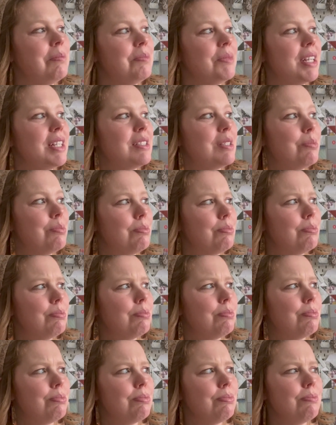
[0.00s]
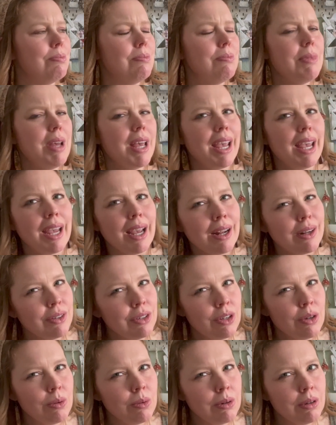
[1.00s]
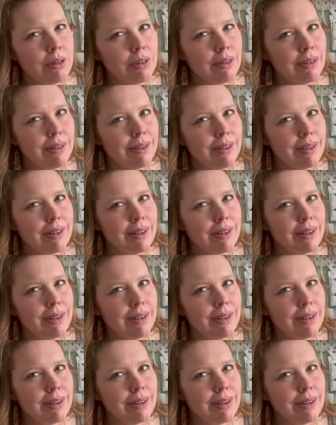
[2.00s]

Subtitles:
It's a annual.